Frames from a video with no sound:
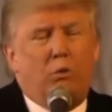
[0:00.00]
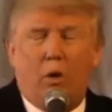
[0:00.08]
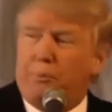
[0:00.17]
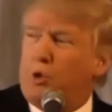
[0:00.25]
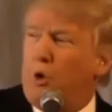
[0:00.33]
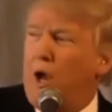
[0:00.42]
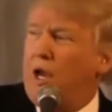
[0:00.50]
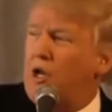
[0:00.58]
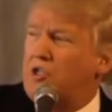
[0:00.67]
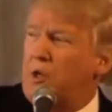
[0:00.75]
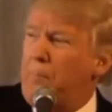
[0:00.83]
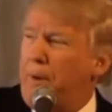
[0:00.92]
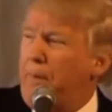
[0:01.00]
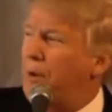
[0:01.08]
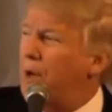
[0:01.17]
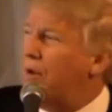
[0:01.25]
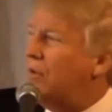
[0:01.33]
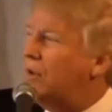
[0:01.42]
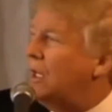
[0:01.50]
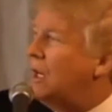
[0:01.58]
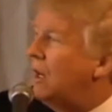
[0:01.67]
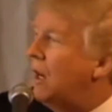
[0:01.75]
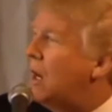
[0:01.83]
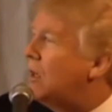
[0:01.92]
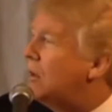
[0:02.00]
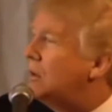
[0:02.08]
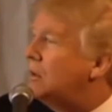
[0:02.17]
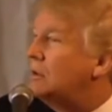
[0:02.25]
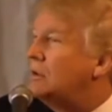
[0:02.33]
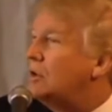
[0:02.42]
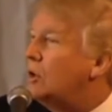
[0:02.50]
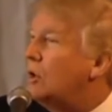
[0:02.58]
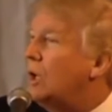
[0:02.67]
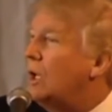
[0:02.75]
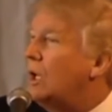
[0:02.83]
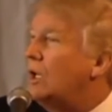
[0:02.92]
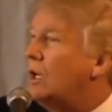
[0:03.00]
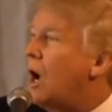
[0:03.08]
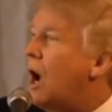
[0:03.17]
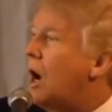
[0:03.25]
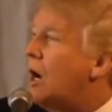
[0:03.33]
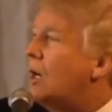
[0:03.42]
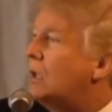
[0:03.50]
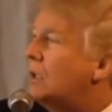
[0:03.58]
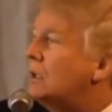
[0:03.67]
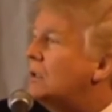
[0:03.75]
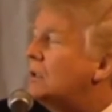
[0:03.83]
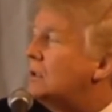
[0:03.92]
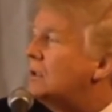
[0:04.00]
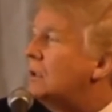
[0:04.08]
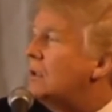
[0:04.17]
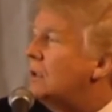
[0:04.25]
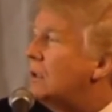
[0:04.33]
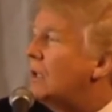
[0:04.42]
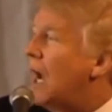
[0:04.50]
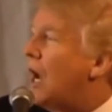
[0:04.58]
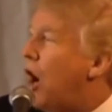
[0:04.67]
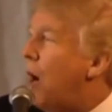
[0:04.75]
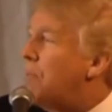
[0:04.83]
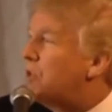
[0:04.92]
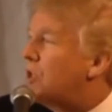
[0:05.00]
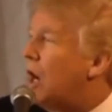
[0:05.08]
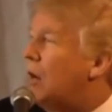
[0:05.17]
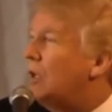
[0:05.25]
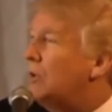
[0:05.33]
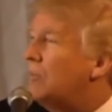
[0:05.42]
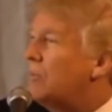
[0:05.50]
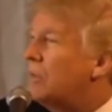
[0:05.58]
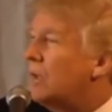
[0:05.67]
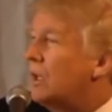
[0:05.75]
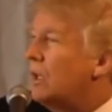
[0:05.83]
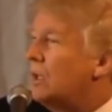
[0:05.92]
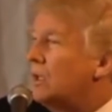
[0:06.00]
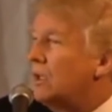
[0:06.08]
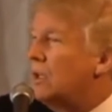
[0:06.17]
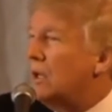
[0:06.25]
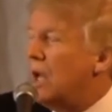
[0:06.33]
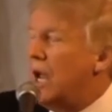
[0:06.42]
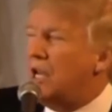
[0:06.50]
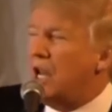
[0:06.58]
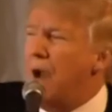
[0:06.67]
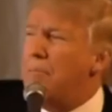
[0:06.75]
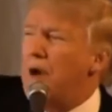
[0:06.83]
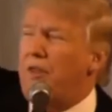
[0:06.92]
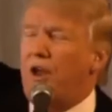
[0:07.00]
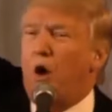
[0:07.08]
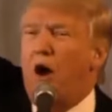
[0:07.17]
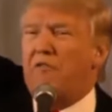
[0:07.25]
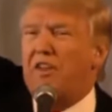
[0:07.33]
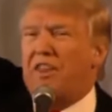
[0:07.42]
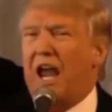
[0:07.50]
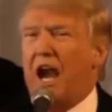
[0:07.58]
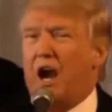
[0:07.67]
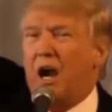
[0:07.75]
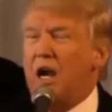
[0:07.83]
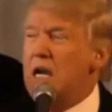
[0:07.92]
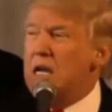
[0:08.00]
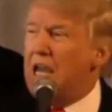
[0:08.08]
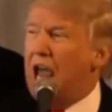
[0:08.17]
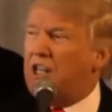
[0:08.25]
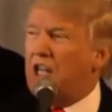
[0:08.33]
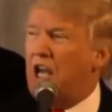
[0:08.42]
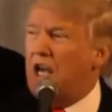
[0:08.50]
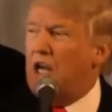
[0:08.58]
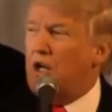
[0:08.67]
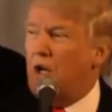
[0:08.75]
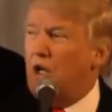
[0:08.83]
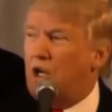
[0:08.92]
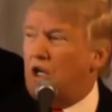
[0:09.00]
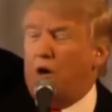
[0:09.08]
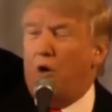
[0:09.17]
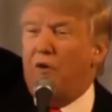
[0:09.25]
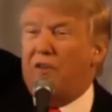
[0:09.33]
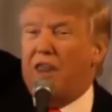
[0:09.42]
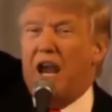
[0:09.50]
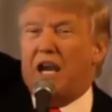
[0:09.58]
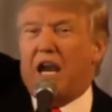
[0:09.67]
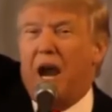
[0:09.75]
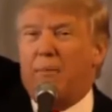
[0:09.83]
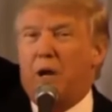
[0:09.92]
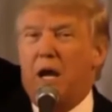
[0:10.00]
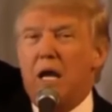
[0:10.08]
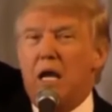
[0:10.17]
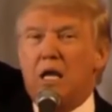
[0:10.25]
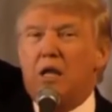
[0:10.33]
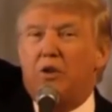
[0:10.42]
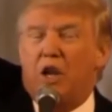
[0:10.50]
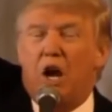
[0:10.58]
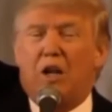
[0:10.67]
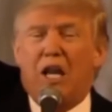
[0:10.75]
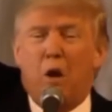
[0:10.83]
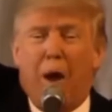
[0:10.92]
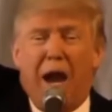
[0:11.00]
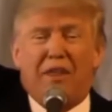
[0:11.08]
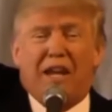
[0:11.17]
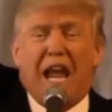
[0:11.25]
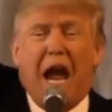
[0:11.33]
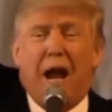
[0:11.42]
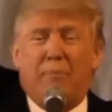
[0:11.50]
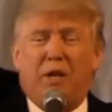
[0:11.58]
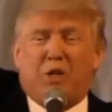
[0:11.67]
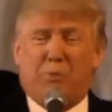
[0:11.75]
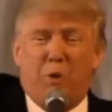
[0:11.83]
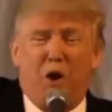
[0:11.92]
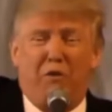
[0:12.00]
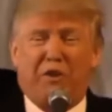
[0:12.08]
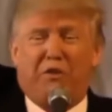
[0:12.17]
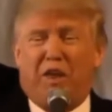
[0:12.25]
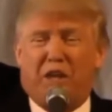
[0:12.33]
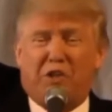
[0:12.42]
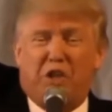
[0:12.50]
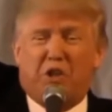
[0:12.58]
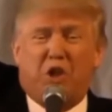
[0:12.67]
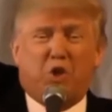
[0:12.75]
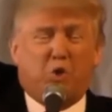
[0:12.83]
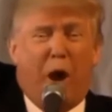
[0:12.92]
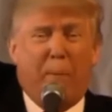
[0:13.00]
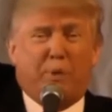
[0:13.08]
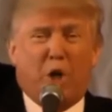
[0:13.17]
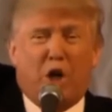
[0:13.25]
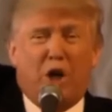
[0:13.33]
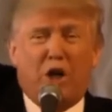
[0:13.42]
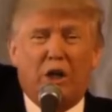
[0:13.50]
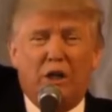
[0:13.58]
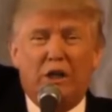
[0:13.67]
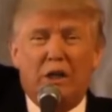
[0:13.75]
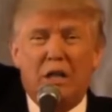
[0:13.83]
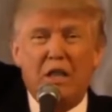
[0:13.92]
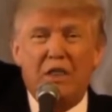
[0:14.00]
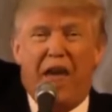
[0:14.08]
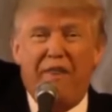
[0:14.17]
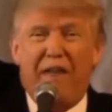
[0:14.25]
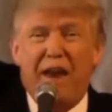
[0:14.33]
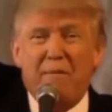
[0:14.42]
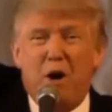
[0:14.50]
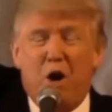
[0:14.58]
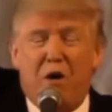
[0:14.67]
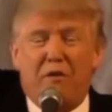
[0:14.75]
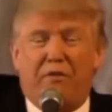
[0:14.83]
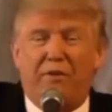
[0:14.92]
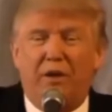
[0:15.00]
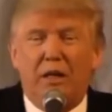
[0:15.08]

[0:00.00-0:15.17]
whoop, do I hear some people over there? Oh, yeah. Oh. I hope so. Hey, camera, they're over there. Get over there, camera. The only way the cameras move is there's a disruptor. Then they move.